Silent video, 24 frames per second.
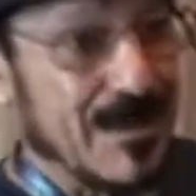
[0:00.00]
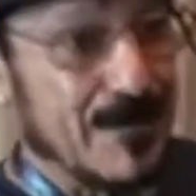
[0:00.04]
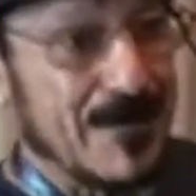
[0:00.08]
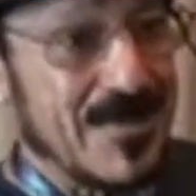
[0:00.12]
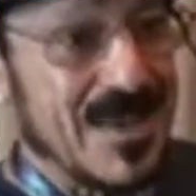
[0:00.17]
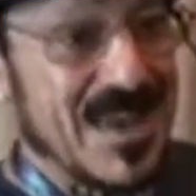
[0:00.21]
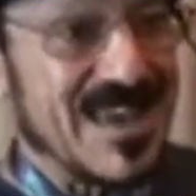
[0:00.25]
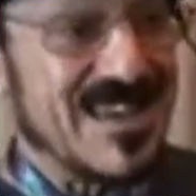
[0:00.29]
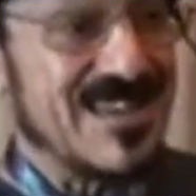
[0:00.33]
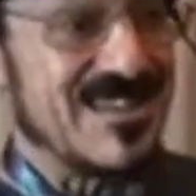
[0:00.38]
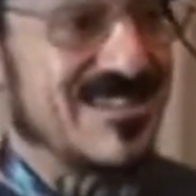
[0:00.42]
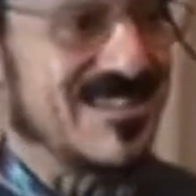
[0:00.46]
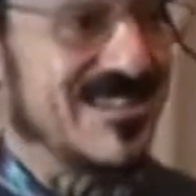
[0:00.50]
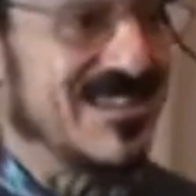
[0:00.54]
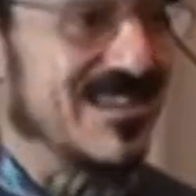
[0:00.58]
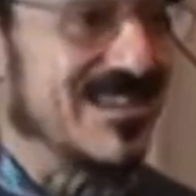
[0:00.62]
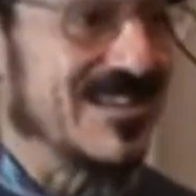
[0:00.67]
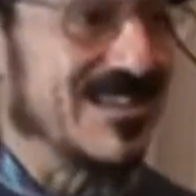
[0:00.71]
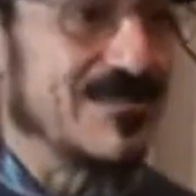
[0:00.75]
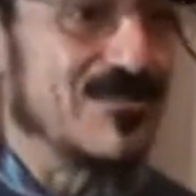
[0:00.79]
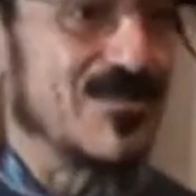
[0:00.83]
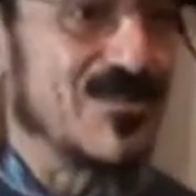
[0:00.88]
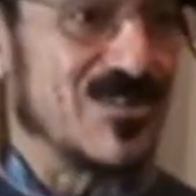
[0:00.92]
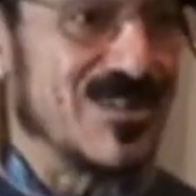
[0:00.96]

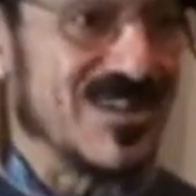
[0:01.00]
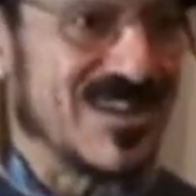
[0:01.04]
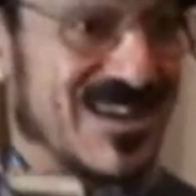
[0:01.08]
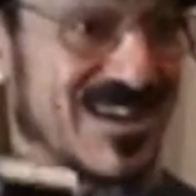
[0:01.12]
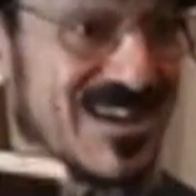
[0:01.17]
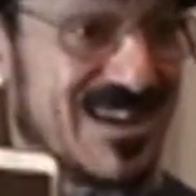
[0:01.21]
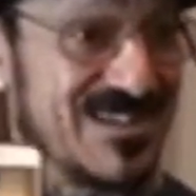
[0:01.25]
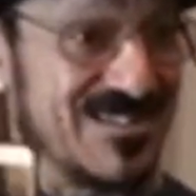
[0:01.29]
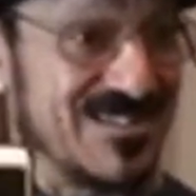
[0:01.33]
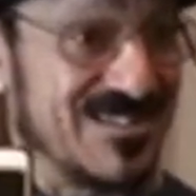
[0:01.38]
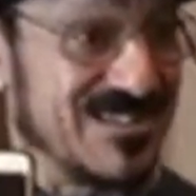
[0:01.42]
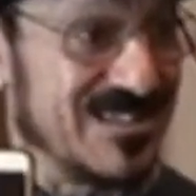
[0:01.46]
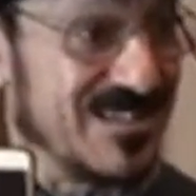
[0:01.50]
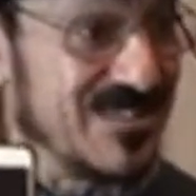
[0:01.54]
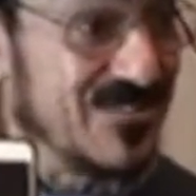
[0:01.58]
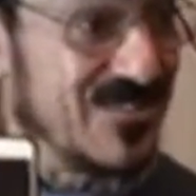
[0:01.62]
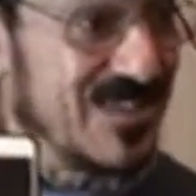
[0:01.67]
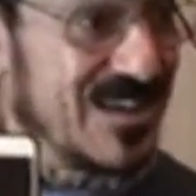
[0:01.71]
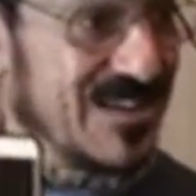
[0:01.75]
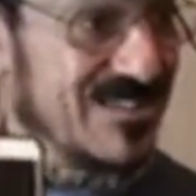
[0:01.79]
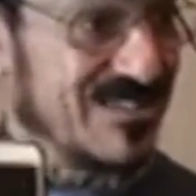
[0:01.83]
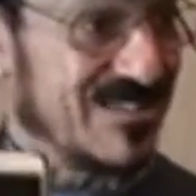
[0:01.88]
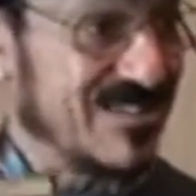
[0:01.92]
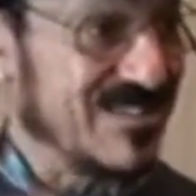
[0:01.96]
amazing communication
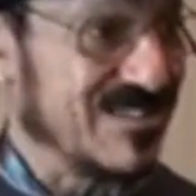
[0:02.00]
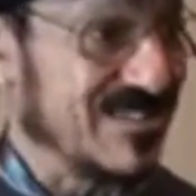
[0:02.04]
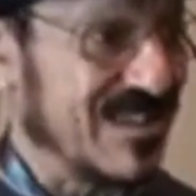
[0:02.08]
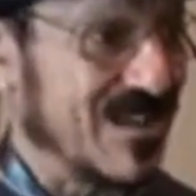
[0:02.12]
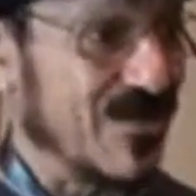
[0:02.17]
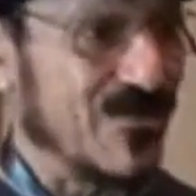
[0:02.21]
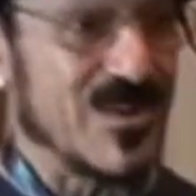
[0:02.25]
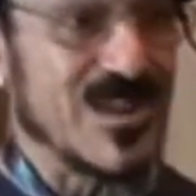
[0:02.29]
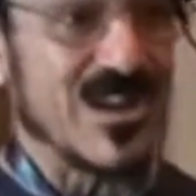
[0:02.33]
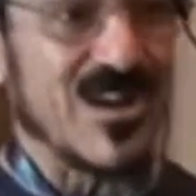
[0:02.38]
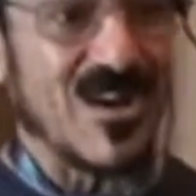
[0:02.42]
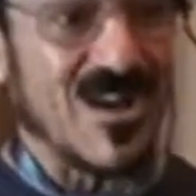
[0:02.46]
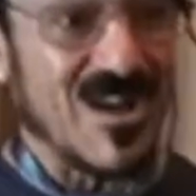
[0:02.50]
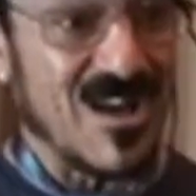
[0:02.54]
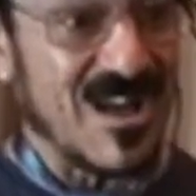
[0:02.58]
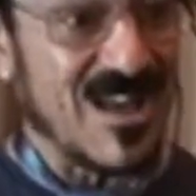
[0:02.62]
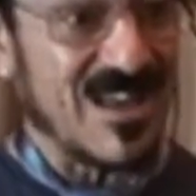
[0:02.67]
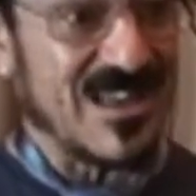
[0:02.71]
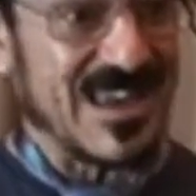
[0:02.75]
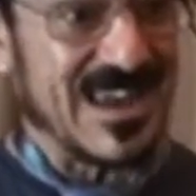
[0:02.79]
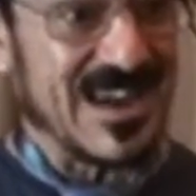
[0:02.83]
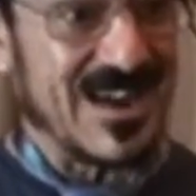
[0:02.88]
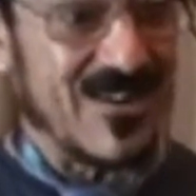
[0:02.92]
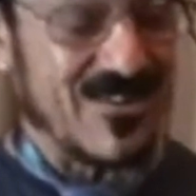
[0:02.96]
devices that we
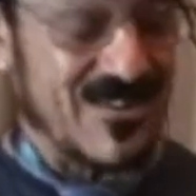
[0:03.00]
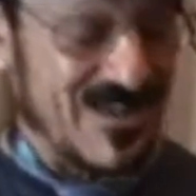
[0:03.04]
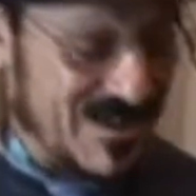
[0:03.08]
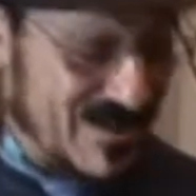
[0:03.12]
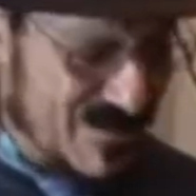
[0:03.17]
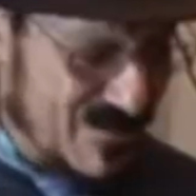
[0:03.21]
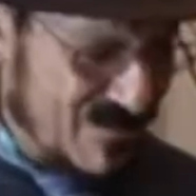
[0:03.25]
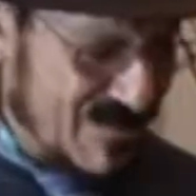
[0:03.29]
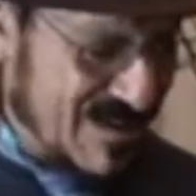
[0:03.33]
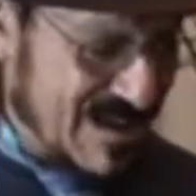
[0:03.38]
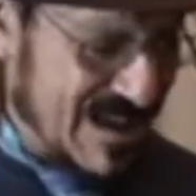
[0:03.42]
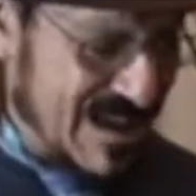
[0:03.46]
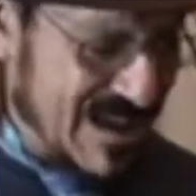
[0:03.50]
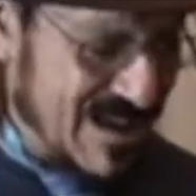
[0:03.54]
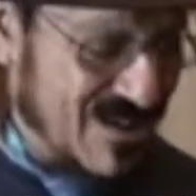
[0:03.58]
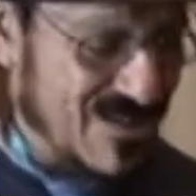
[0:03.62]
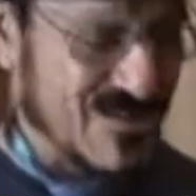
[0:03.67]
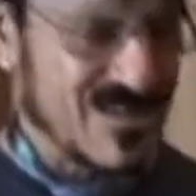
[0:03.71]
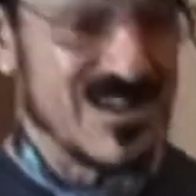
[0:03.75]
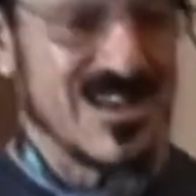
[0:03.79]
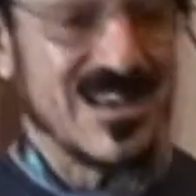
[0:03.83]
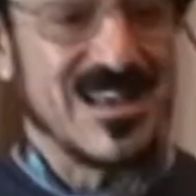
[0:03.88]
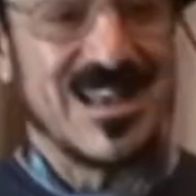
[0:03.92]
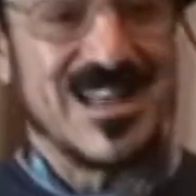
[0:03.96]
all carry
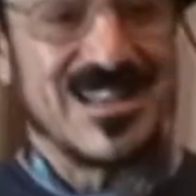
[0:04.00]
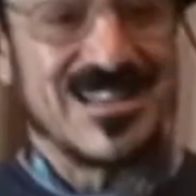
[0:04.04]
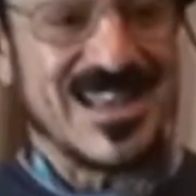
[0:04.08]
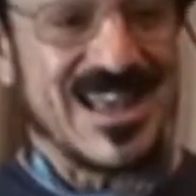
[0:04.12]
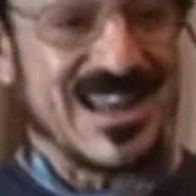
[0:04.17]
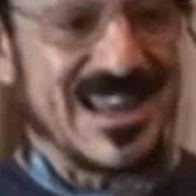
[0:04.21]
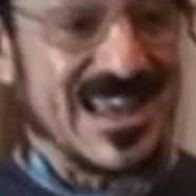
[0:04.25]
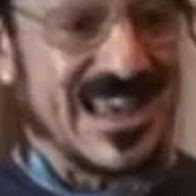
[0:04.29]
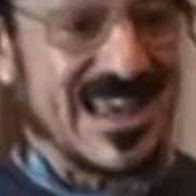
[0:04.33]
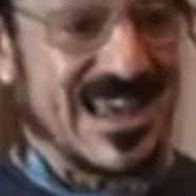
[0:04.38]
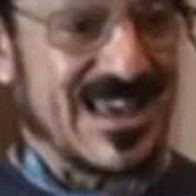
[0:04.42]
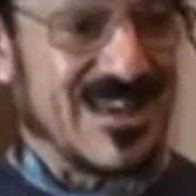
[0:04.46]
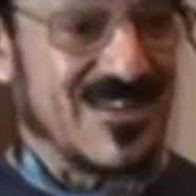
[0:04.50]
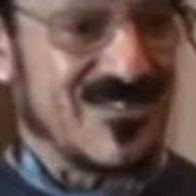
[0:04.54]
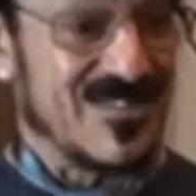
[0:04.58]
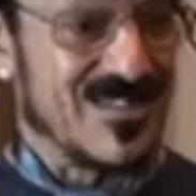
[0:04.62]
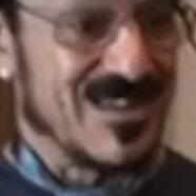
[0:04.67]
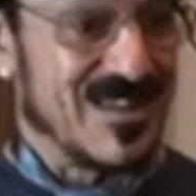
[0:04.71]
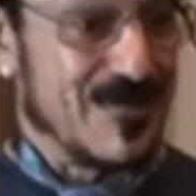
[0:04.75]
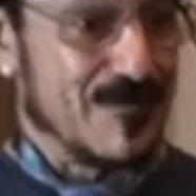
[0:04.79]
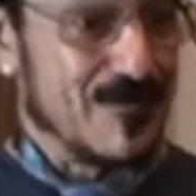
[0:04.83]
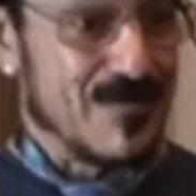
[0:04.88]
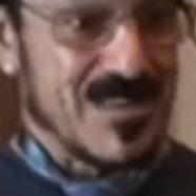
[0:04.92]
around that have